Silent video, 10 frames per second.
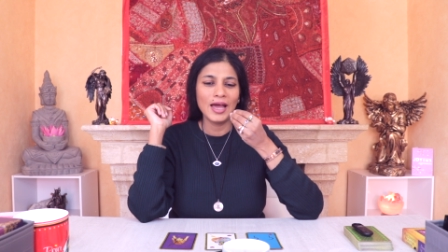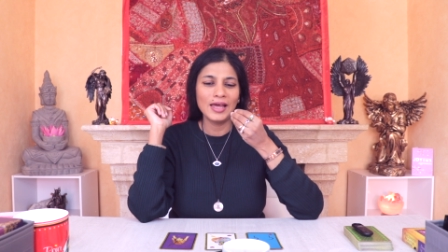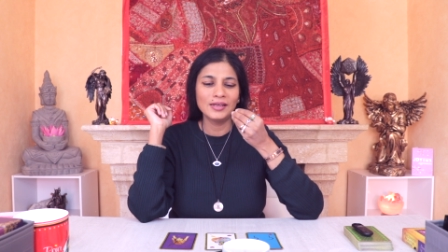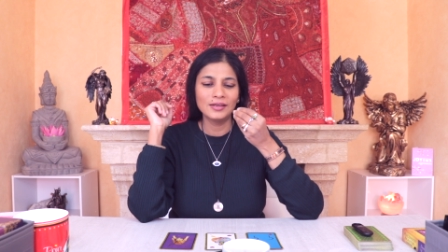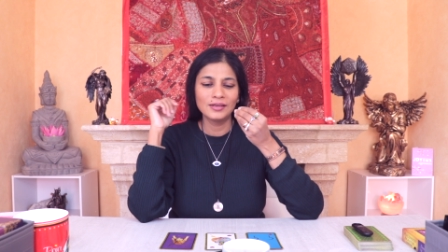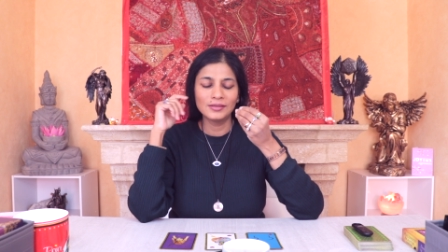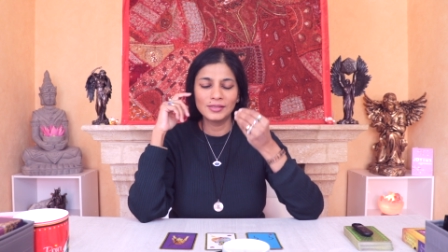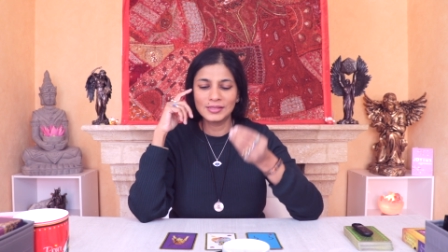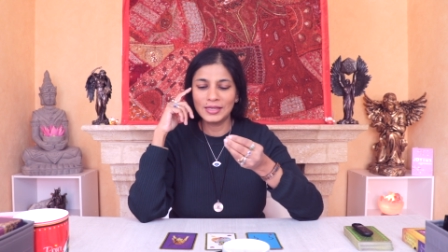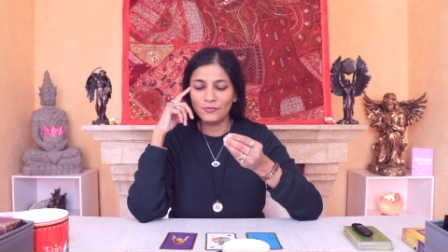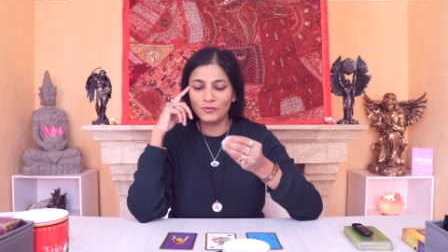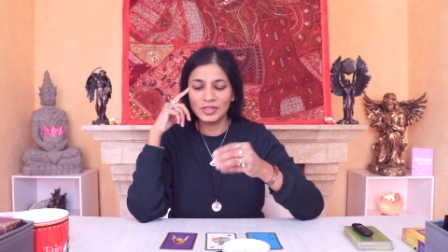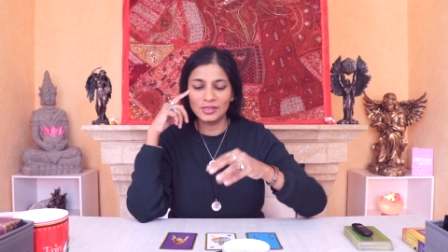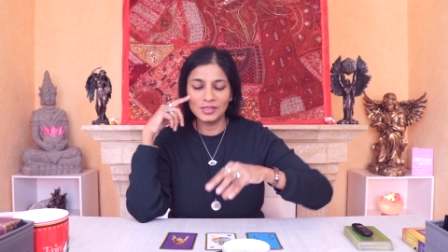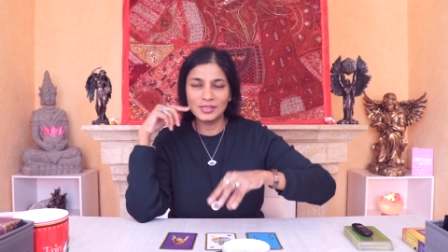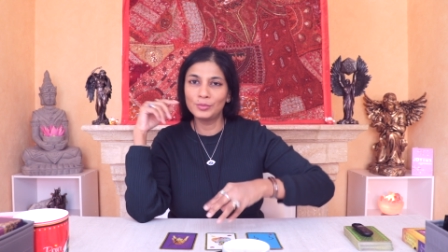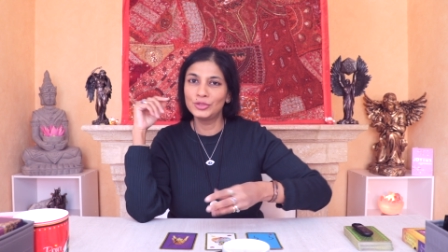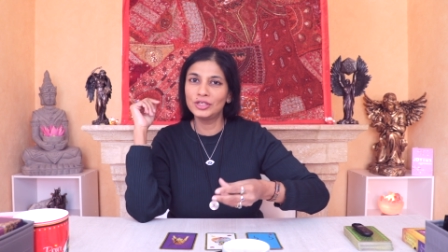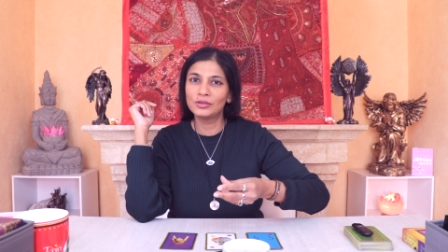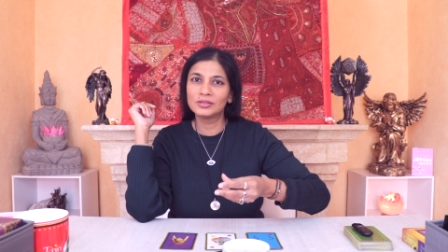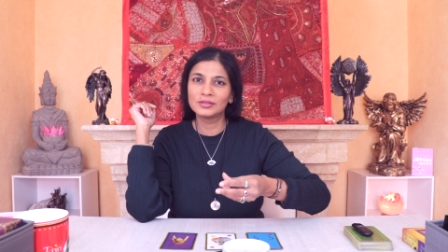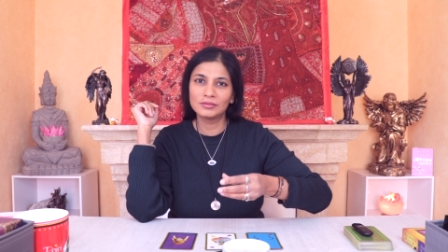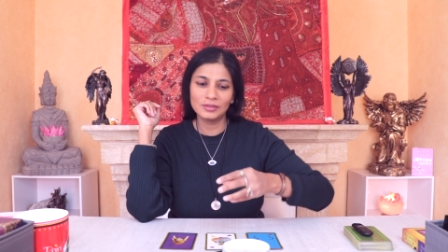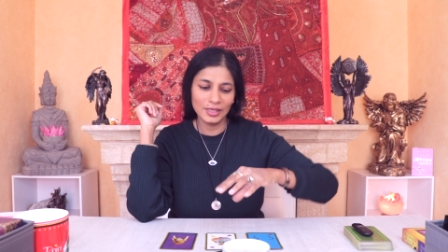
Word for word: And the same with the sabji also,